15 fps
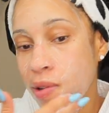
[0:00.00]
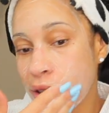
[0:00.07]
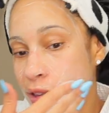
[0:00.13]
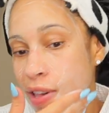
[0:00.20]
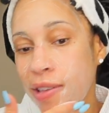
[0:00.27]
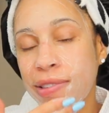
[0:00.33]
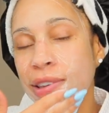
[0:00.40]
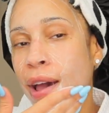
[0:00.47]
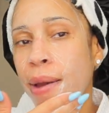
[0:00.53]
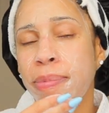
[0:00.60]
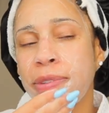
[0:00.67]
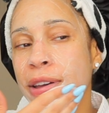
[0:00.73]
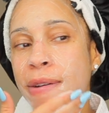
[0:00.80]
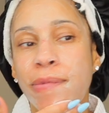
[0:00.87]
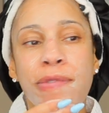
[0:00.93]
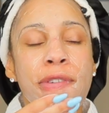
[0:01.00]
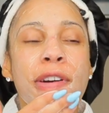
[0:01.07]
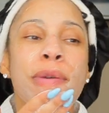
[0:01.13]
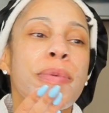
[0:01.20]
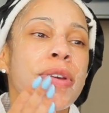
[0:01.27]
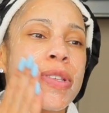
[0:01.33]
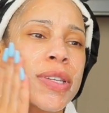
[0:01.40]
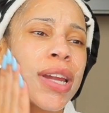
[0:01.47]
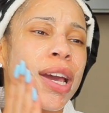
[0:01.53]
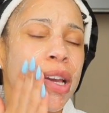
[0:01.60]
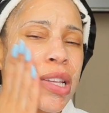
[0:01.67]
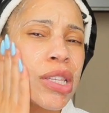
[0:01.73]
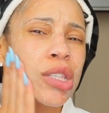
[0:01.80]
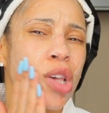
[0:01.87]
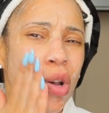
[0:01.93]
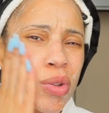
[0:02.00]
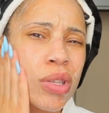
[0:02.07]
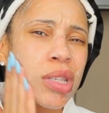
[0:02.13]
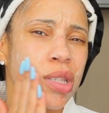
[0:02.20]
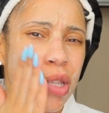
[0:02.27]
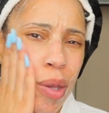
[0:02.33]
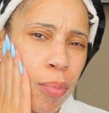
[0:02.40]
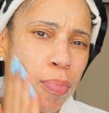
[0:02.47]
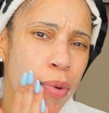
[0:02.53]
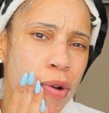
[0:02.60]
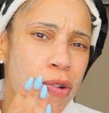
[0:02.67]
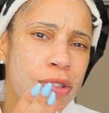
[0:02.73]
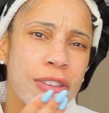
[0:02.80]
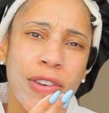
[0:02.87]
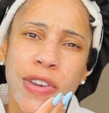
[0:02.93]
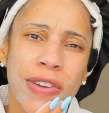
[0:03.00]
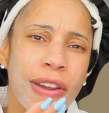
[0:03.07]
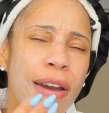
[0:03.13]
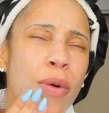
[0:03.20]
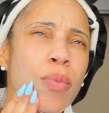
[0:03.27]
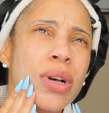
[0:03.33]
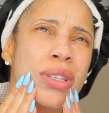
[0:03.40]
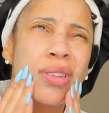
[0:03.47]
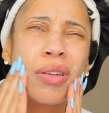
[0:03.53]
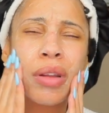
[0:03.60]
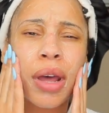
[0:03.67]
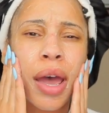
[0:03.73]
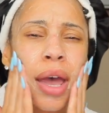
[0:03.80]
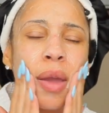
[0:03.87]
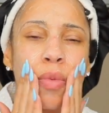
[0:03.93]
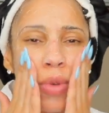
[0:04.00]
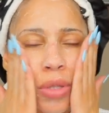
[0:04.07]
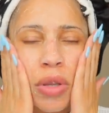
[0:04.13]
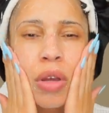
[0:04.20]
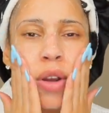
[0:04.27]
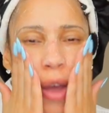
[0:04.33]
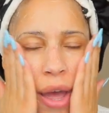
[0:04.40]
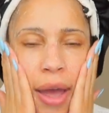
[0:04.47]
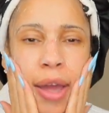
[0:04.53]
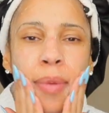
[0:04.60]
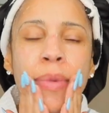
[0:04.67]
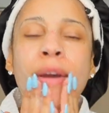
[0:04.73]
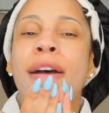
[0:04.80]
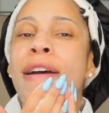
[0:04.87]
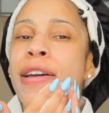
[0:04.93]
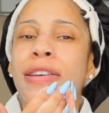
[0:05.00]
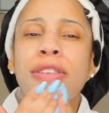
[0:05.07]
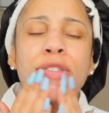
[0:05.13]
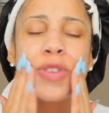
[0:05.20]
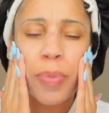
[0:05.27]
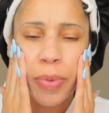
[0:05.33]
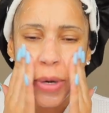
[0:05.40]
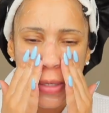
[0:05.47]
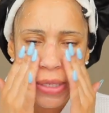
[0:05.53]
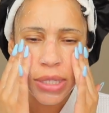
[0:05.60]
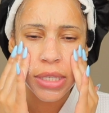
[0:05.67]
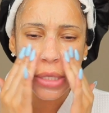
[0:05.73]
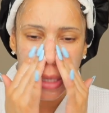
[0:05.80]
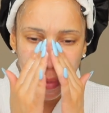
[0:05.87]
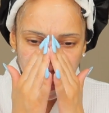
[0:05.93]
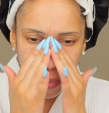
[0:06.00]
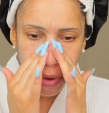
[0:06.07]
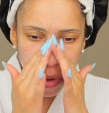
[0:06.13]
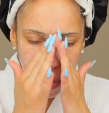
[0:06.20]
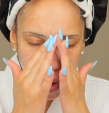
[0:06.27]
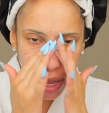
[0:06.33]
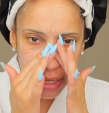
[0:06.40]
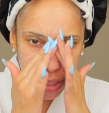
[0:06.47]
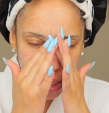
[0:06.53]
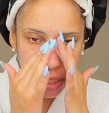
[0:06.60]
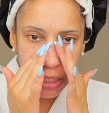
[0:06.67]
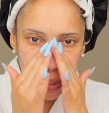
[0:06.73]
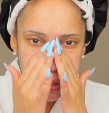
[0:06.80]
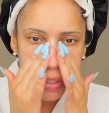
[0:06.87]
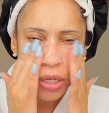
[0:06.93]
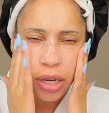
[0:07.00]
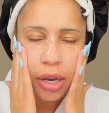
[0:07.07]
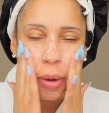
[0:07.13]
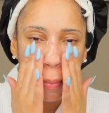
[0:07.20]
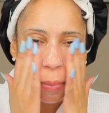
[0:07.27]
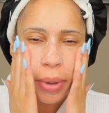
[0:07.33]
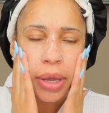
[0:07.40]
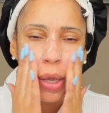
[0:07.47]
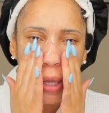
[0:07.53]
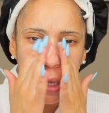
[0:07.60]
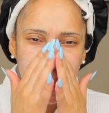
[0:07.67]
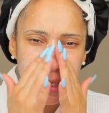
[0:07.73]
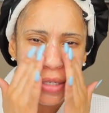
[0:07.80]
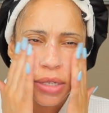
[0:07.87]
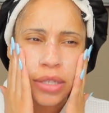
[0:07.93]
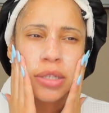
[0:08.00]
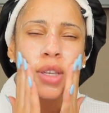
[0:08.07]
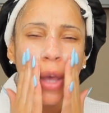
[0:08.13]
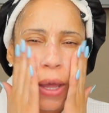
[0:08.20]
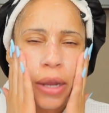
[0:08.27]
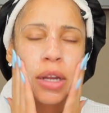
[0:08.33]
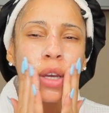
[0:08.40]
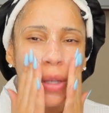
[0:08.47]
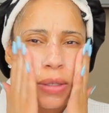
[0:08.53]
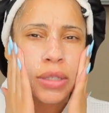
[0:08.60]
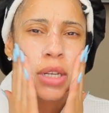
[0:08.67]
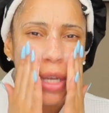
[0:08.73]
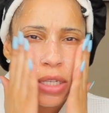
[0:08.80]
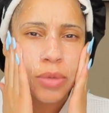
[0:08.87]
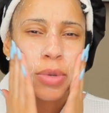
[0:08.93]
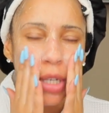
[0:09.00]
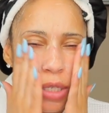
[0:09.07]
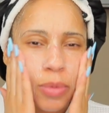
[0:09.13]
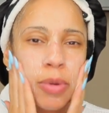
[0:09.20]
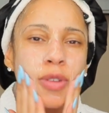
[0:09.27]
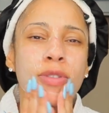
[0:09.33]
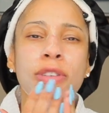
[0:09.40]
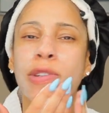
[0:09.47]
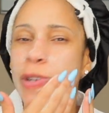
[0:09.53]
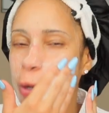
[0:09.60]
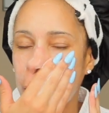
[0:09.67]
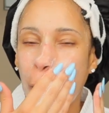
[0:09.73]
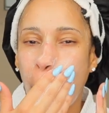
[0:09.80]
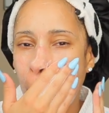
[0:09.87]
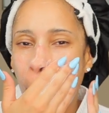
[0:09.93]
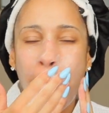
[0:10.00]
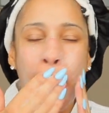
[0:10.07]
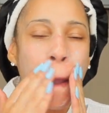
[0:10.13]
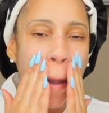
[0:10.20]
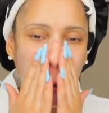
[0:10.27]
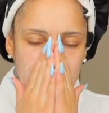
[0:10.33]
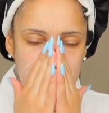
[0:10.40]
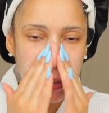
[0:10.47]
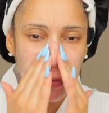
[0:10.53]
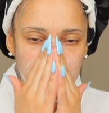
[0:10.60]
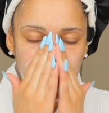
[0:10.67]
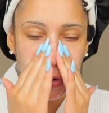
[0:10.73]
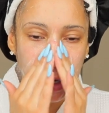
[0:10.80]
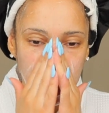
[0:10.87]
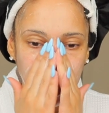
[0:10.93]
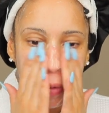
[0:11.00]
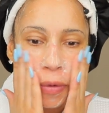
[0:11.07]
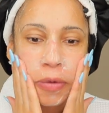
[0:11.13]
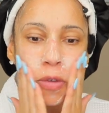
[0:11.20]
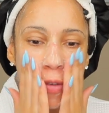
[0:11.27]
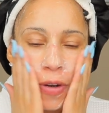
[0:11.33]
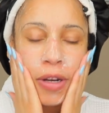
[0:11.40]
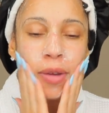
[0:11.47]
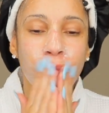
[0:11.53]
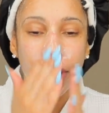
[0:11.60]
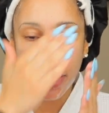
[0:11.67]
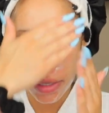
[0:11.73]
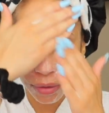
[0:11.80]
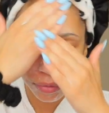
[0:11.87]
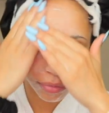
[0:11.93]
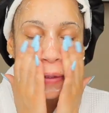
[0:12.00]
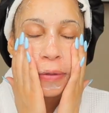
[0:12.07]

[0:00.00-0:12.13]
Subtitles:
Gets hyped up for a reason. Like, it's so simple, so you're like, what's all the hype, what's all the hype? It's super simple as a cleanser, but it just kind of does what it's supposed to do, and it's affordable. You know what I mean?